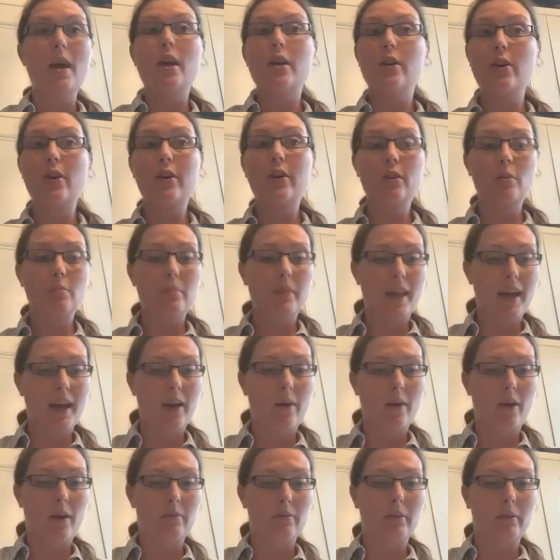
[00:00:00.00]
Notably,
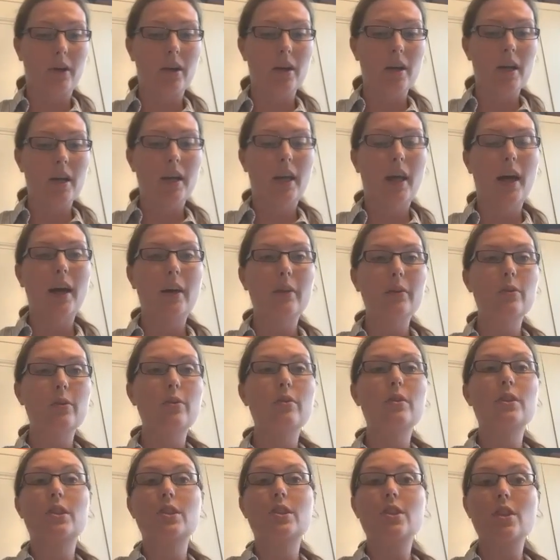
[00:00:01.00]
however,
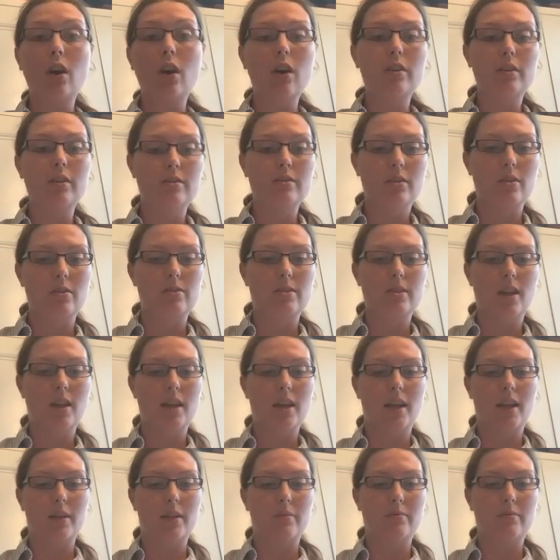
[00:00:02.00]
Calhoun did not
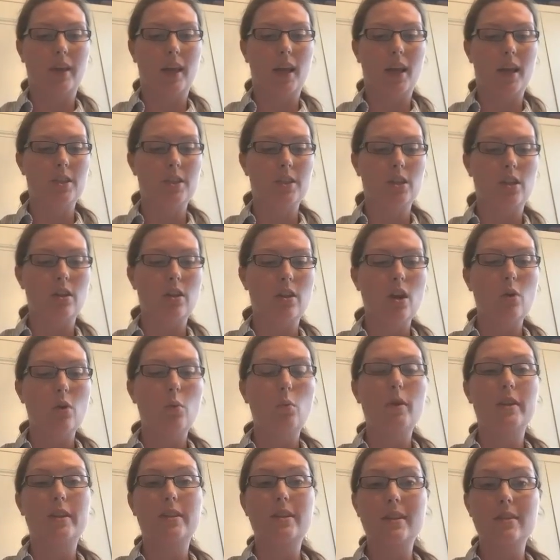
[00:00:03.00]
associate nullification
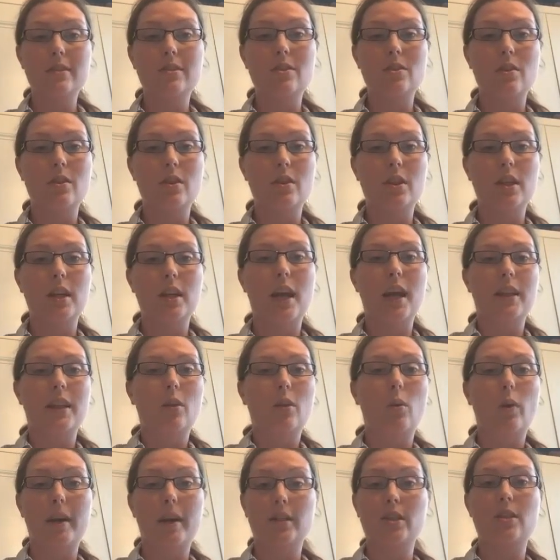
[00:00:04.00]
with disunion and the
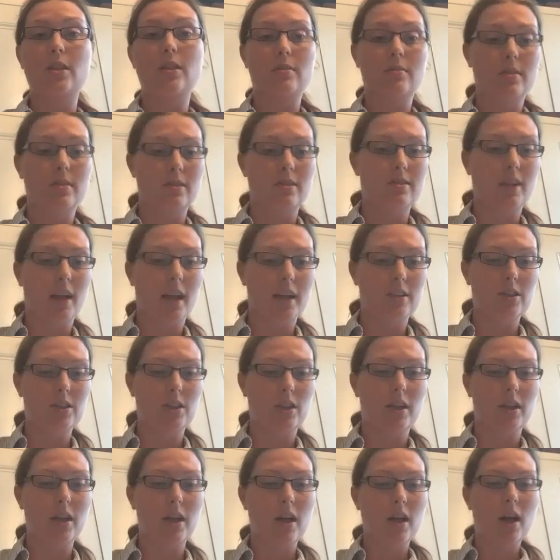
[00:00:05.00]
question of
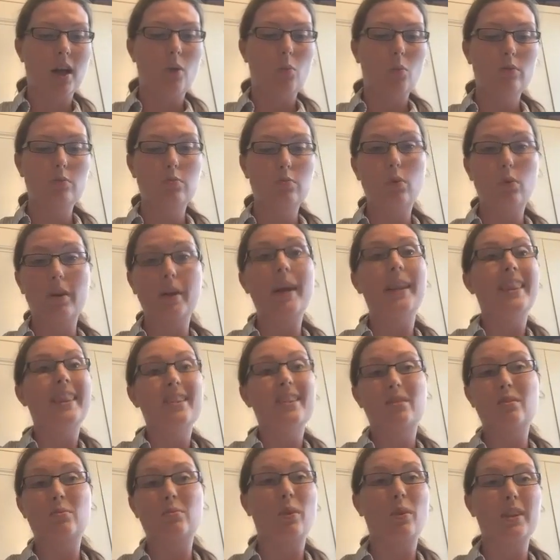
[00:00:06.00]
secession, and
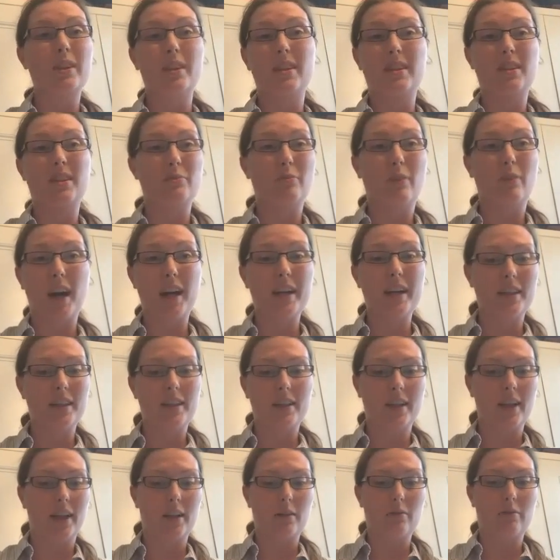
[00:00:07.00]
this is one that divided
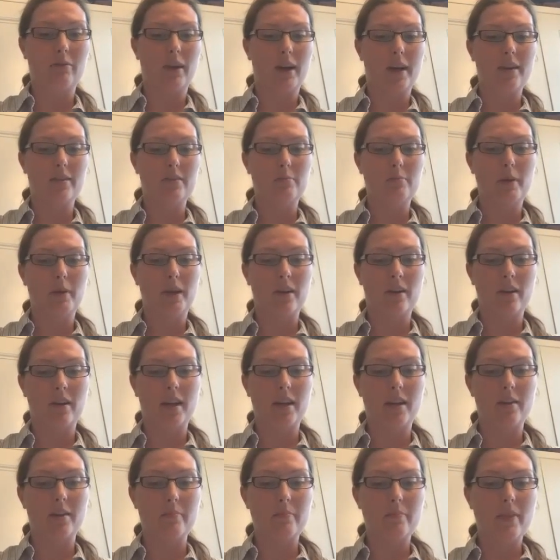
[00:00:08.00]
the nullifiers,
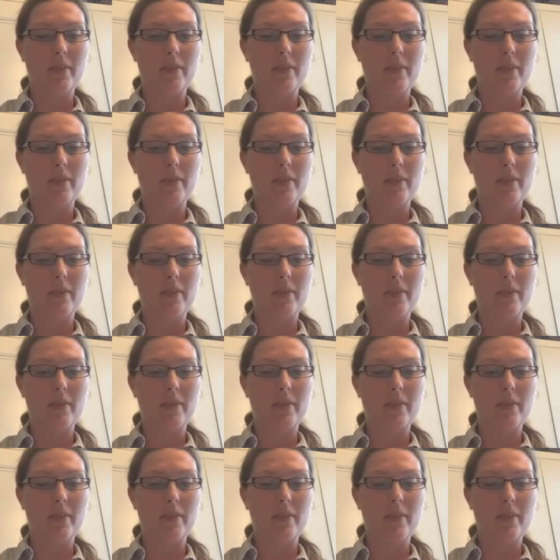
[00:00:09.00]
period.